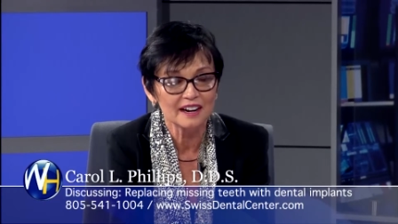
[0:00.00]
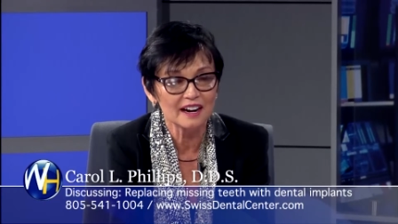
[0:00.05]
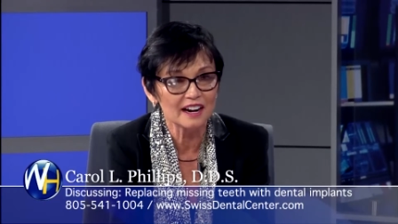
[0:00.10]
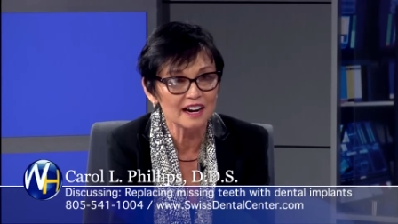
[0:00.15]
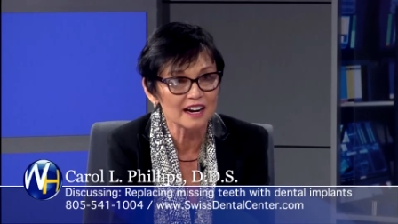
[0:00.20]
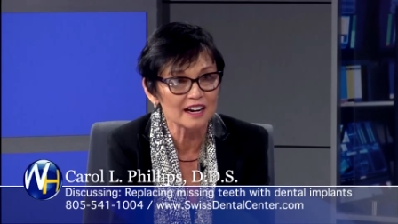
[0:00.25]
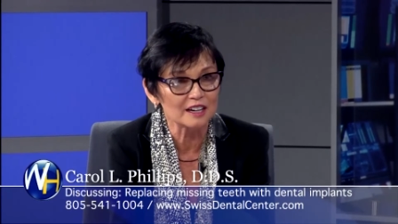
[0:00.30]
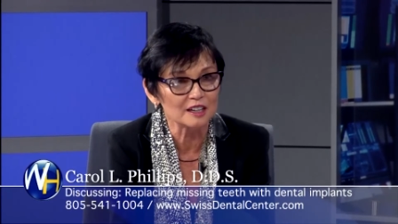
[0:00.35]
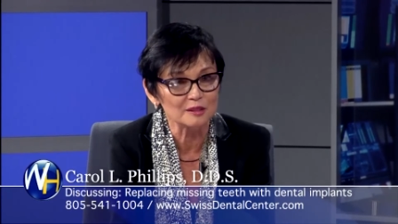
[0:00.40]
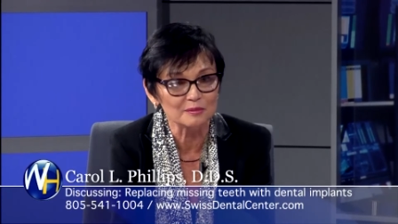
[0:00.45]

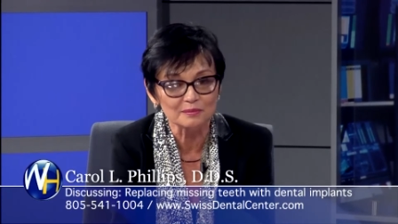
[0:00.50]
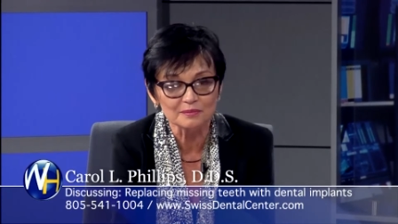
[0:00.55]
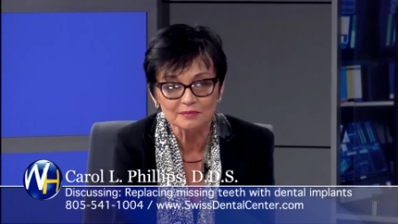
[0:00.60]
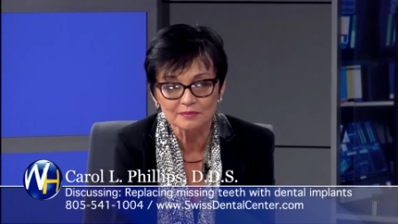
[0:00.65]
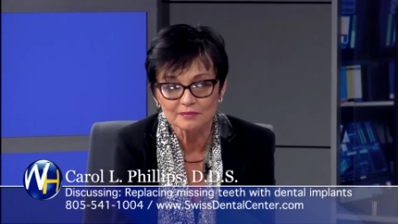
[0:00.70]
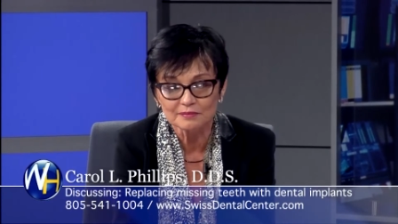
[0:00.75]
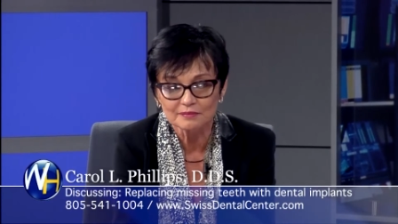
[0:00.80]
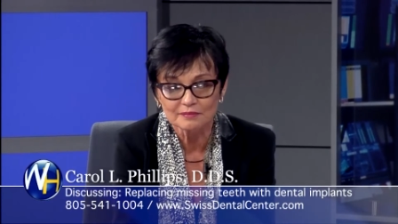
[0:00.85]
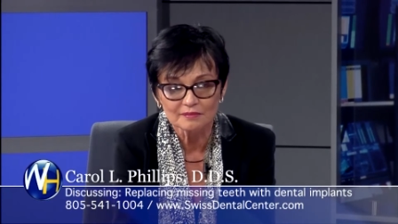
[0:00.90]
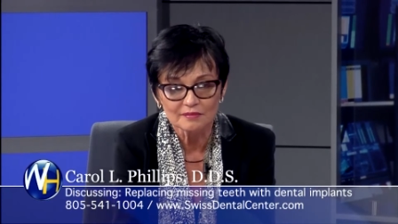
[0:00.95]
Um,
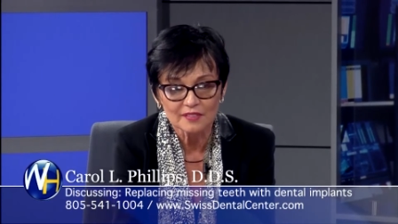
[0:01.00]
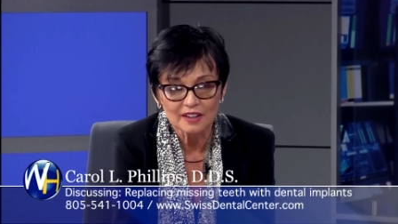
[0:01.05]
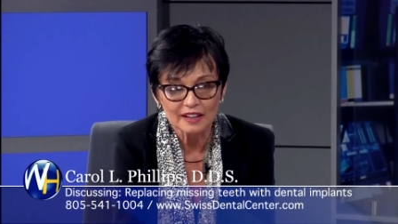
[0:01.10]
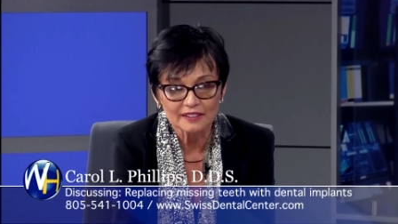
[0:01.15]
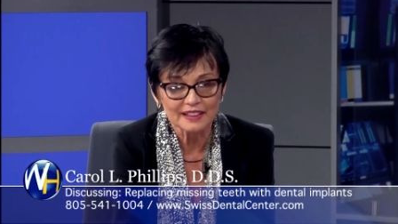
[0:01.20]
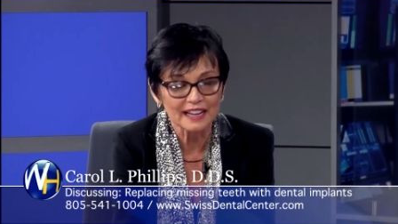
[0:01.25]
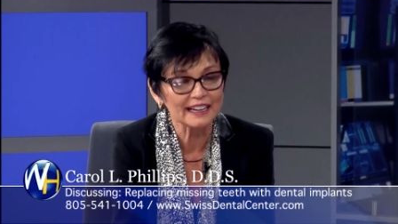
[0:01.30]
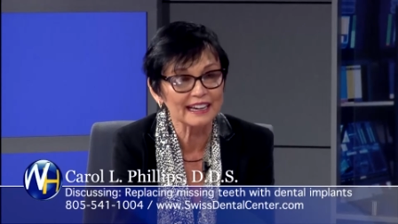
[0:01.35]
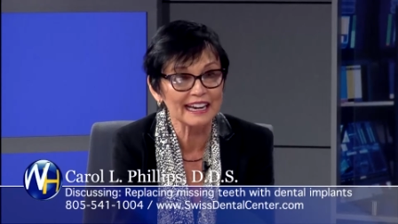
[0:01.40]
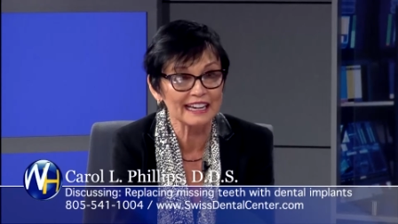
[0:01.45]

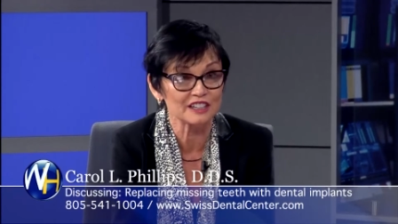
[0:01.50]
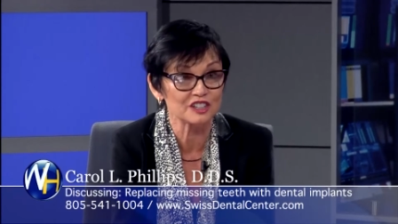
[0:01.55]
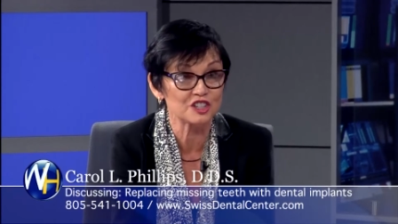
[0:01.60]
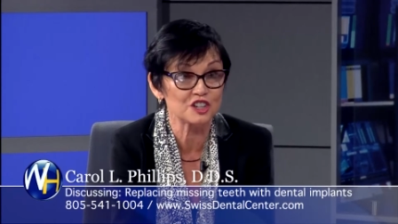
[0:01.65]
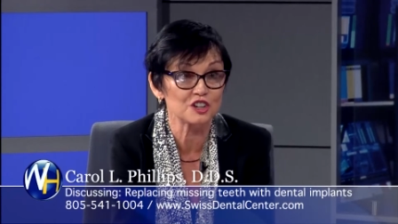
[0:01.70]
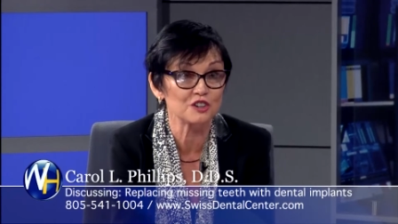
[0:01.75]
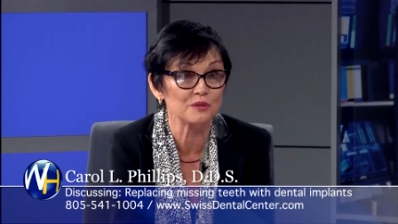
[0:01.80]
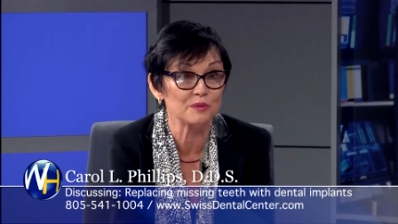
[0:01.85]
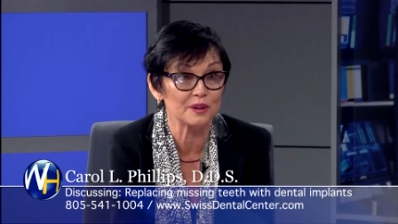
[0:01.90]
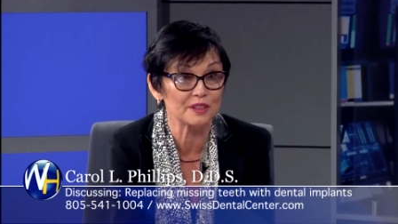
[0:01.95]
they can't
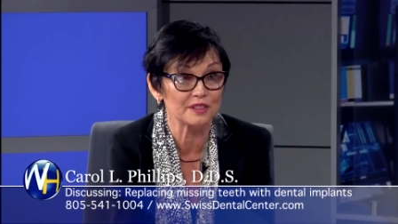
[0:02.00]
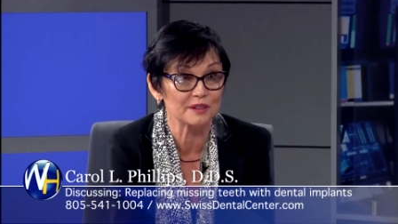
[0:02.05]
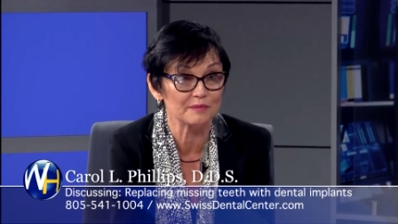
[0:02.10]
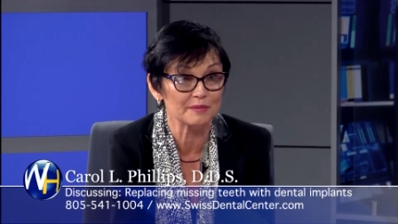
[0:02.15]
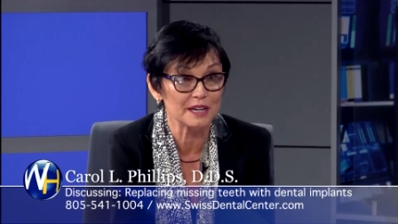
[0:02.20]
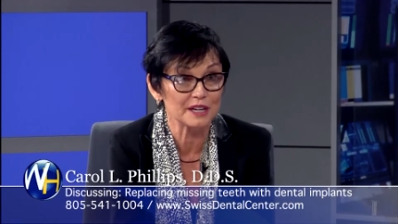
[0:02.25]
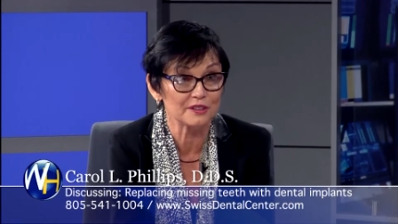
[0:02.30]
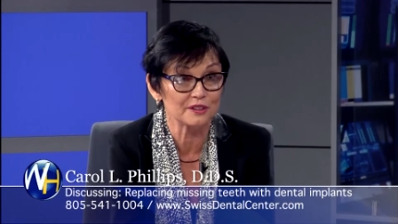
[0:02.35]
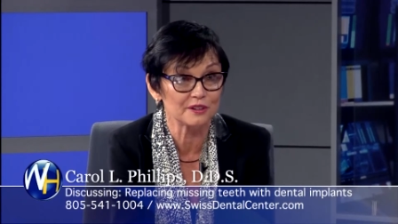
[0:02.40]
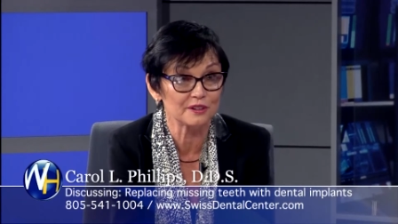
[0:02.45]
chew with them
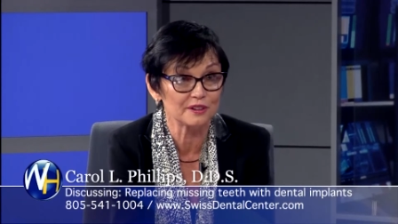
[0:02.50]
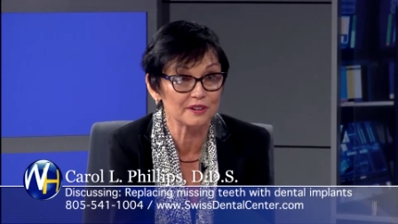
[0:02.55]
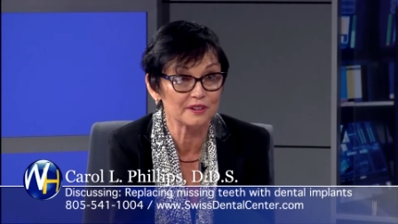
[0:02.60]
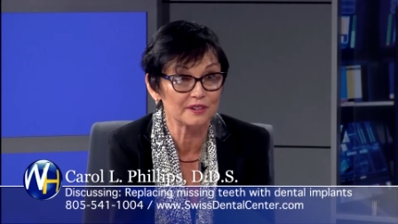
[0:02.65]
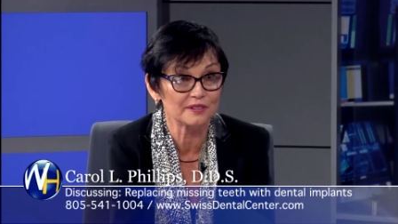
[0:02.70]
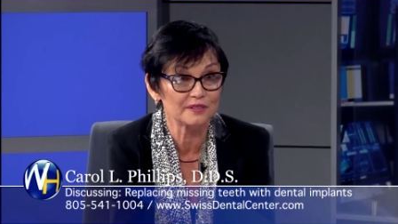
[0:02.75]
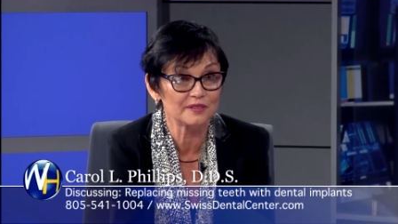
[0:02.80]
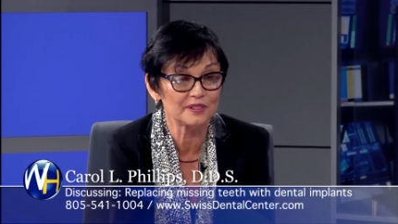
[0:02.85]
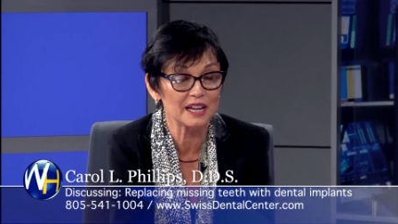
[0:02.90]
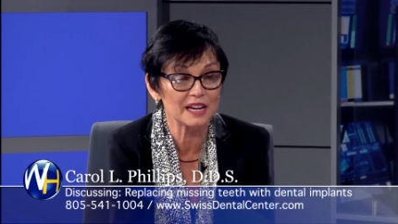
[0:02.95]
either.
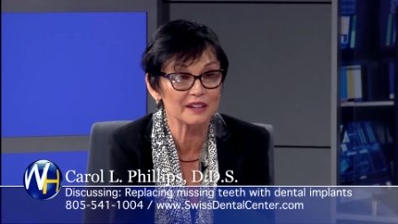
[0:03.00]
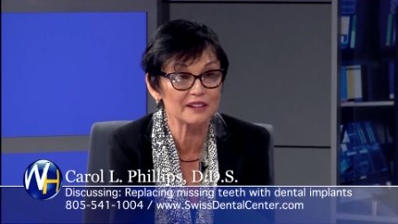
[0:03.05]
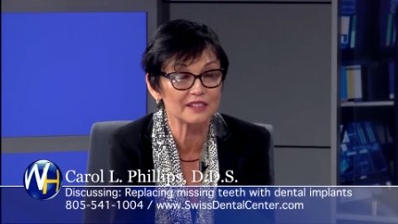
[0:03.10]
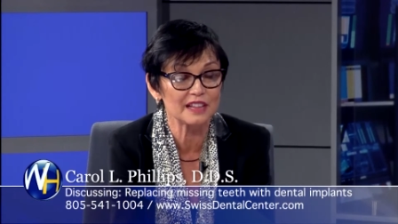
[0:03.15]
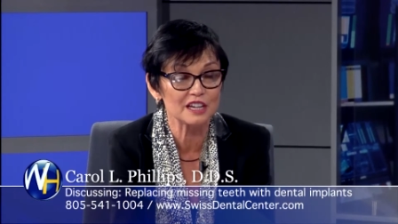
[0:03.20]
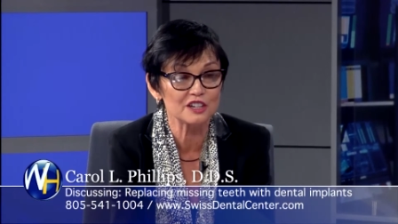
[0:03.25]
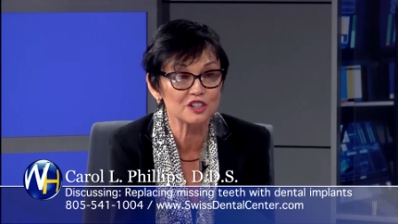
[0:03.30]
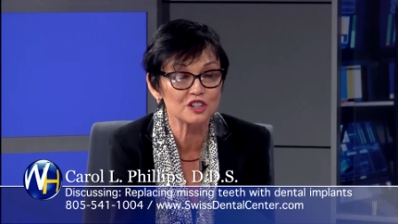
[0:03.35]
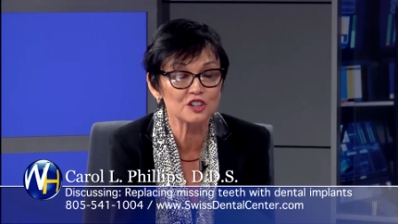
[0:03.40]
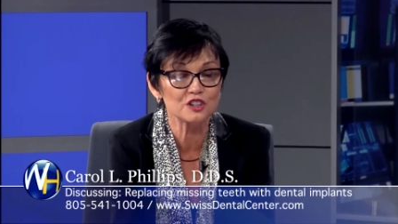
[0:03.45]
They
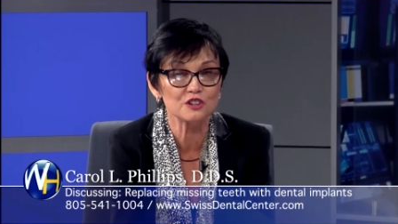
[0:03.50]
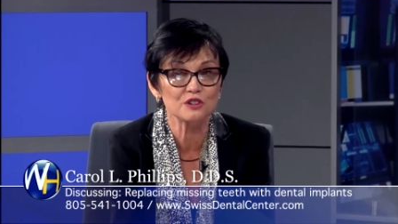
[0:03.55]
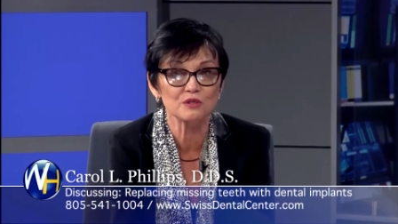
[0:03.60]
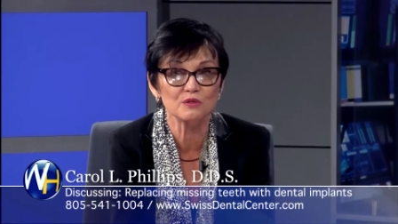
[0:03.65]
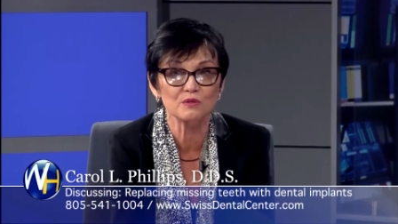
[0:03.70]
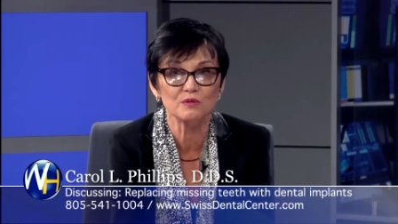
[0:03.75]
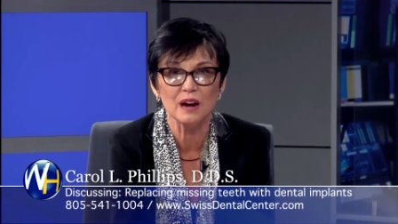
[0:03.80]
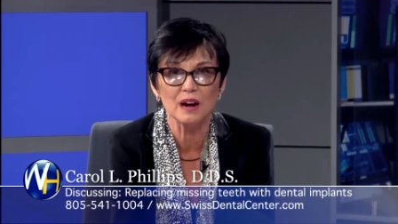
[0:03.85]
they chew.